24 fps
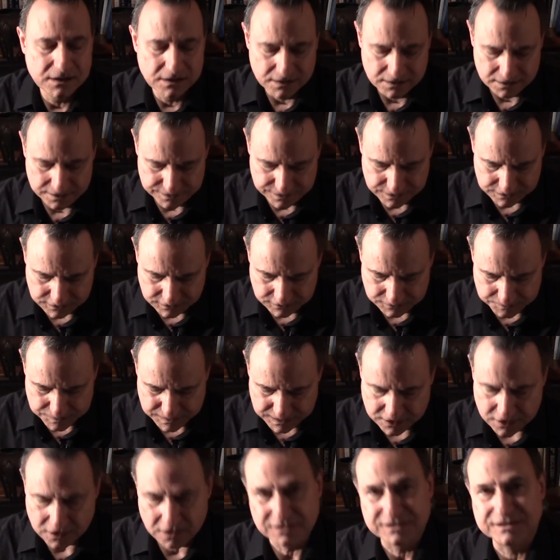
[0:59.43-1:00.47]
This is
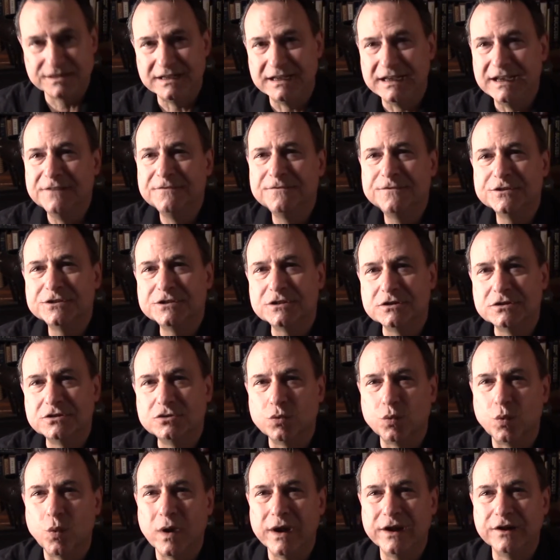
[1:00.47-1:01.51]
because the emphasis
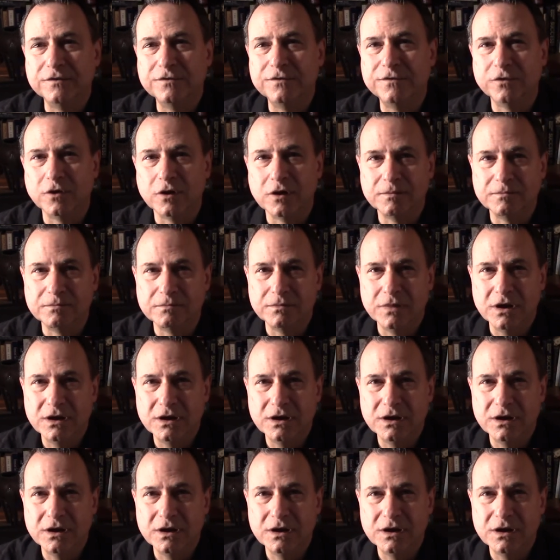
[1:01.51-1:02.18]
went from